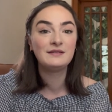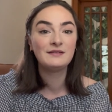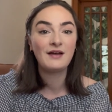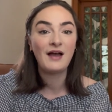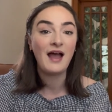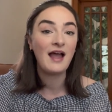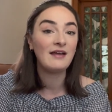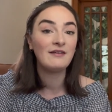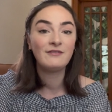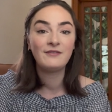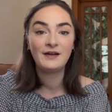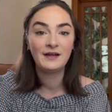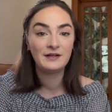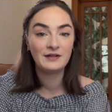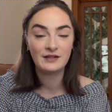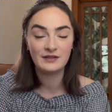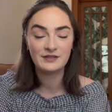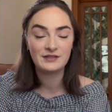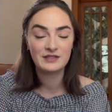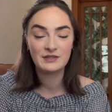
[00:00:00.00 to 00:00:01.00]
I find
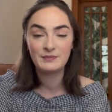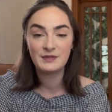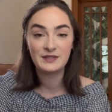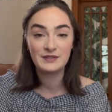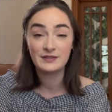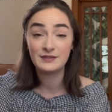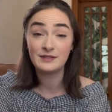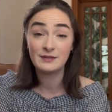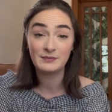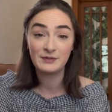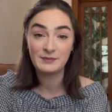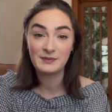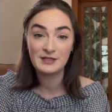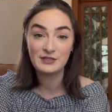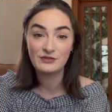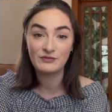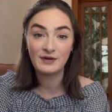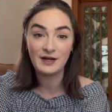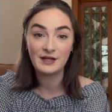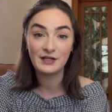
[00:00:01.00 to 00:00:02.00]
Elizabeth
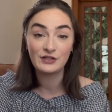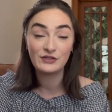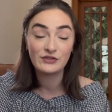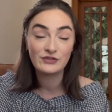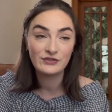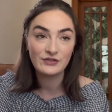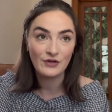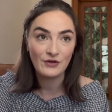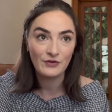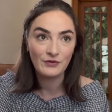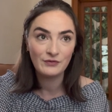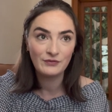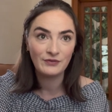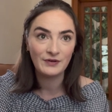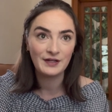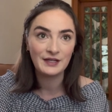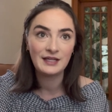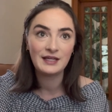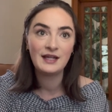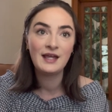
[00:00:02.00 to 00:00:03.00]
Zimmermann's writing so
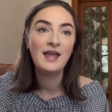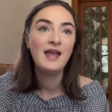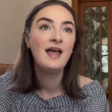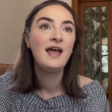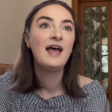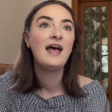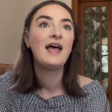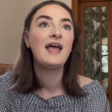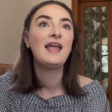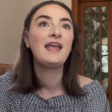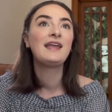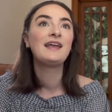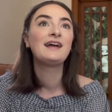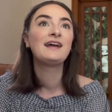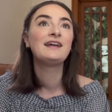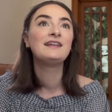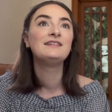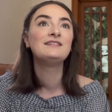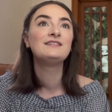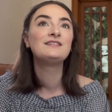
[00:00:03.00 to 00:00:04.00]
funny
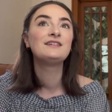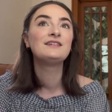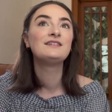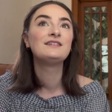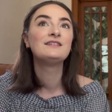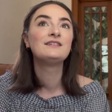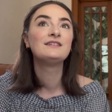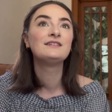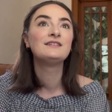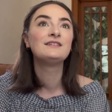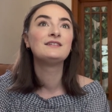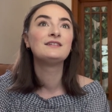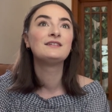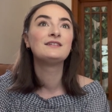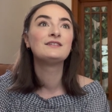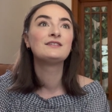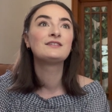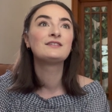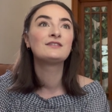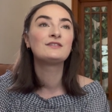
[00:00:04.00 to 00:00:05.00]
and
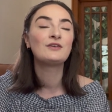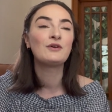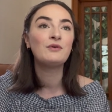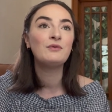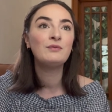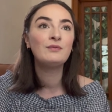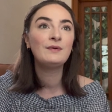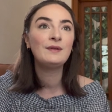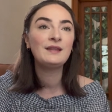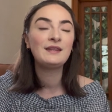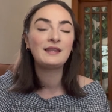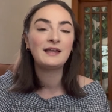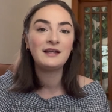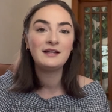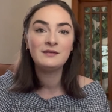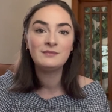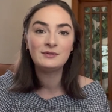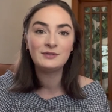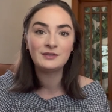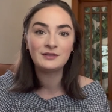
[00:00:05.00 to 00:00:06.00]
so
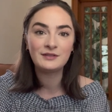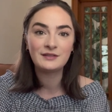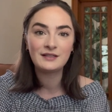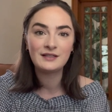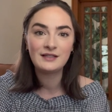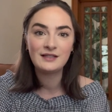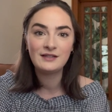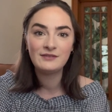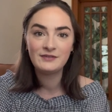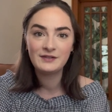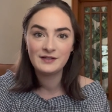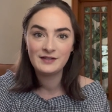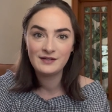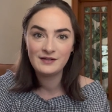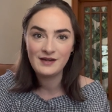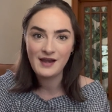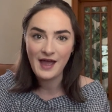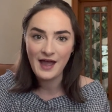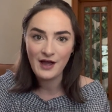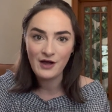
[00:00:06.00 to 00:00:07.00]
relatable even
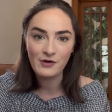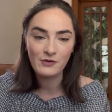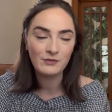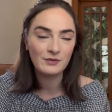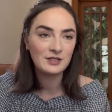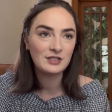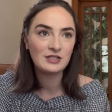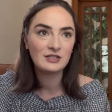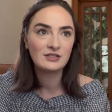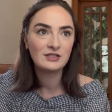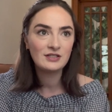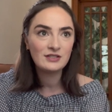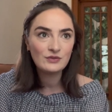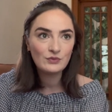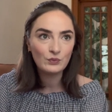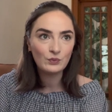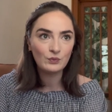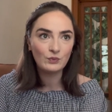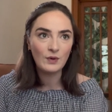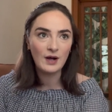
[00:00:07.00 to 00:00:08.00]
now, which is just
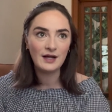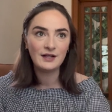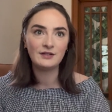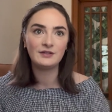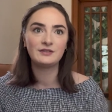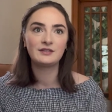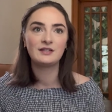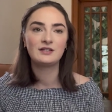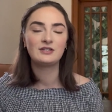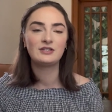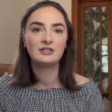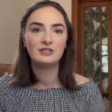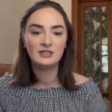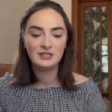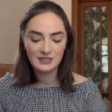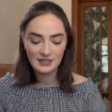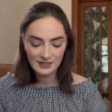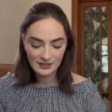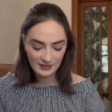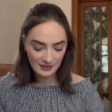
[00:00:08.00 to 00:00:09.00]
wild because
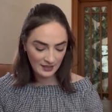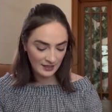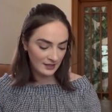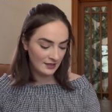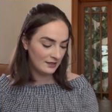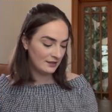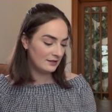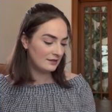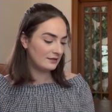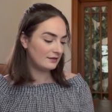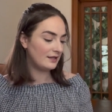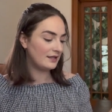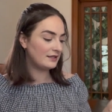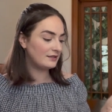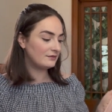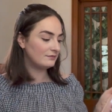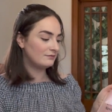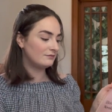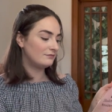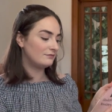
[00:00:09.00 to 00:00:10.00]
she like
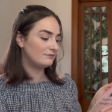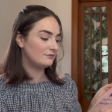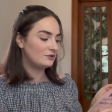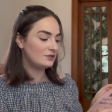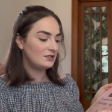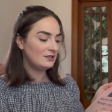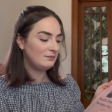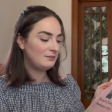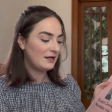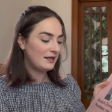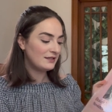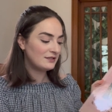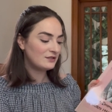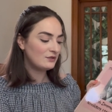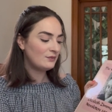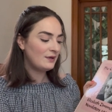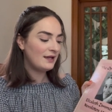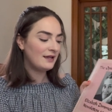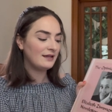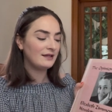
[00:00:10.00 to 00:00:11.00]
she passed
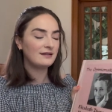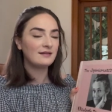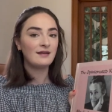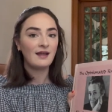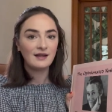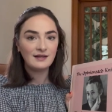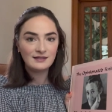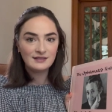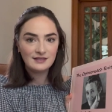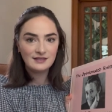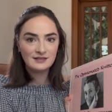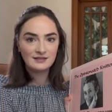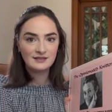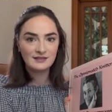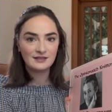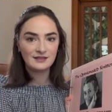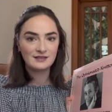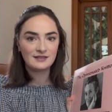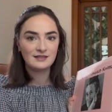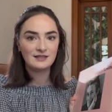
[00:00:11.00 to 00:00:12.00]
away in
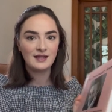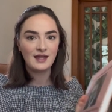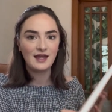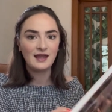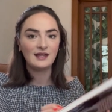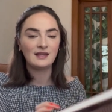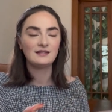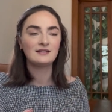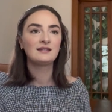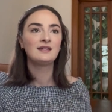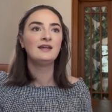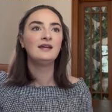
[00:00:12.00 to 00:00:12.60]
1968